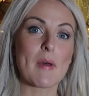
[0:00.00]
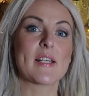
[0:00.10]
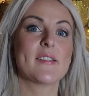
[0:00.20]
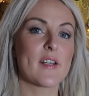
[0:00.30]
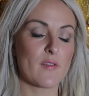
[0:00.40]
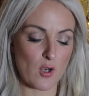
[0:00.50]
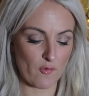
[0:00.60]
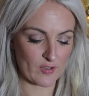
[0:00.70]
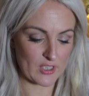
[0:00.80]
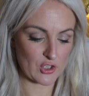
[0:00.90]
my
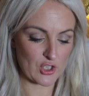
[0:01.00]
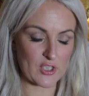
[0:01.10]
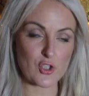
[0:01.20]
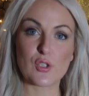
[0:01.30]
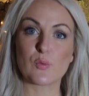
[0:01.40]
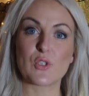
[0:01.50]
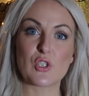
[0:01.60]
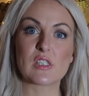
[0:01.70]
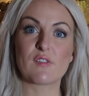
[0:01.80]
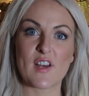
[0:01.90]
self-confidence issues,
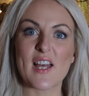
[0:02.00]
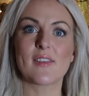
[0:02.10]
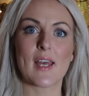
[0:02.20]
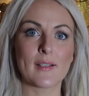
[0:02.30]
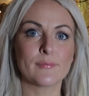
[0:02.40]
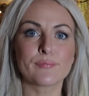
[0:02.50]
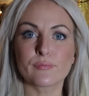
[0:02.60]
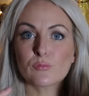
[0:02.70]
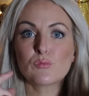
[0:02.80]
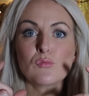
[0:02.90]
which is the fact that
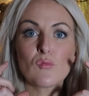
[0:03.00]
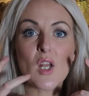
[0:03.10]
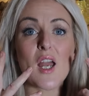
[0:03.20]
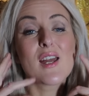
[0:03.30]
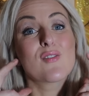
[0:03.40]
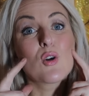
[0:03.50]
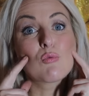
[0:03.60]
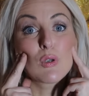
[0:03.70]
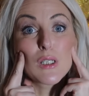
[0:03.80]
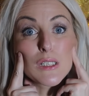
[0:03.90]
I have
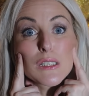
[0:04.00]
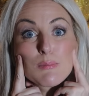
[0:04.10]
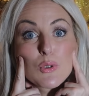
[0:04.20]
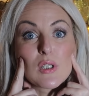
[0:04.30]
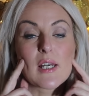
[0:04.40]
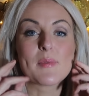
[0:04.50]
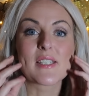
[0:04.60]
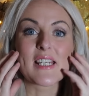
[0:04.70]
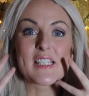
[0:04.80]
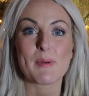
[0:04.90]
got really small
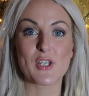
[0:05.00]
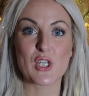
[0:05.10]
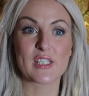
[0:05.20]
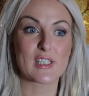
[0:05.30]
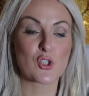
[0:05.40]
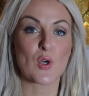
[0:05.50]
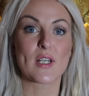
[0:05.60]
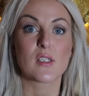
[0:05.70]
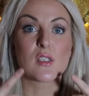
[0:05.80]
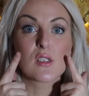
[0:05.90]
lips. And especially as the
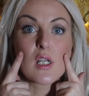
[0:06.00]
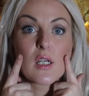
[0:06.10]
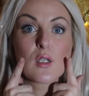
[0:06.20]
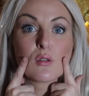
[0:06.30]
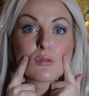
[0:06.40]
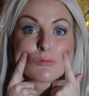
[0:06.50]
trend is like...